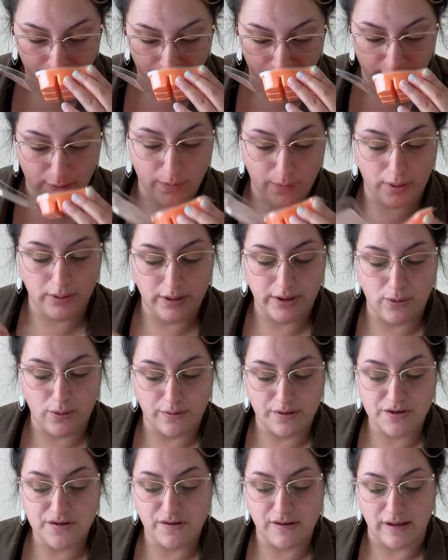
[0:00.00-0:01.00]
Neroli
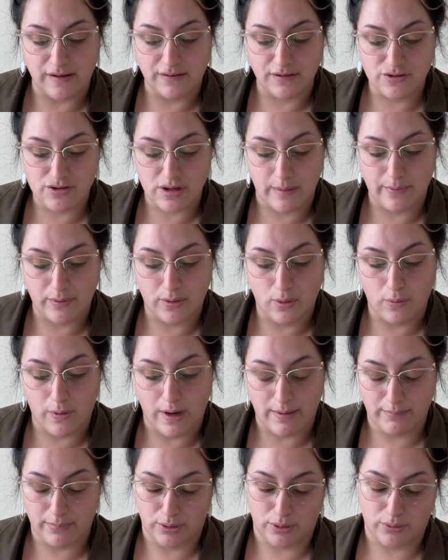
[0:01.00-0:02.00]
Orange Zest and Tropical
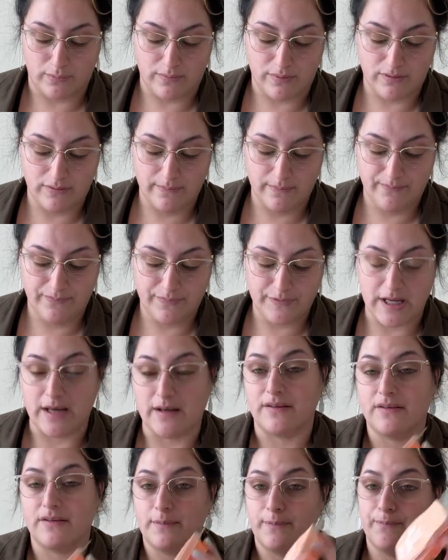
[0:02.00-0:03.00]
White Blooms.
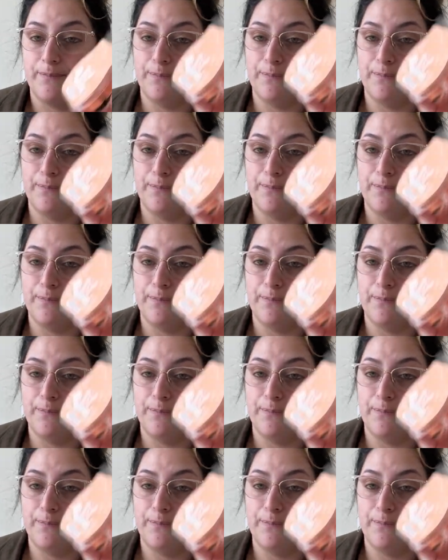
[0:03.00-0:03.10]
Yes.